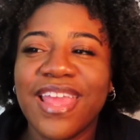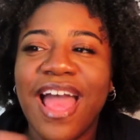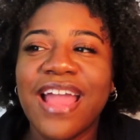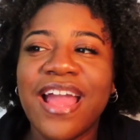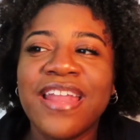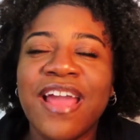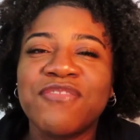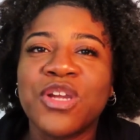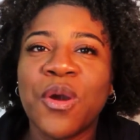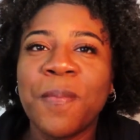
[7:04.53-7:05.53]
kind of have
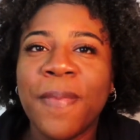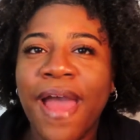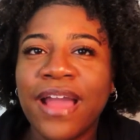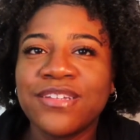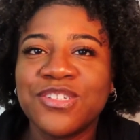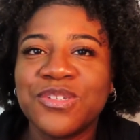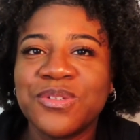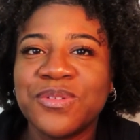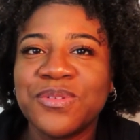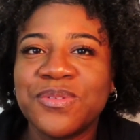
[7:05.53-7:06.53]
to go back
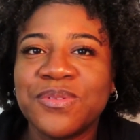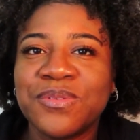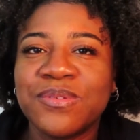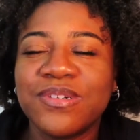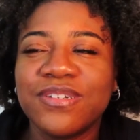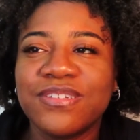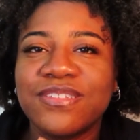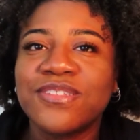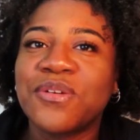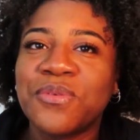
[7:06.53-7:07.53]
to
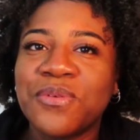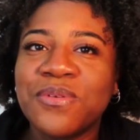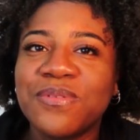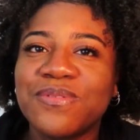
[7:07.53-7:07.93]
school.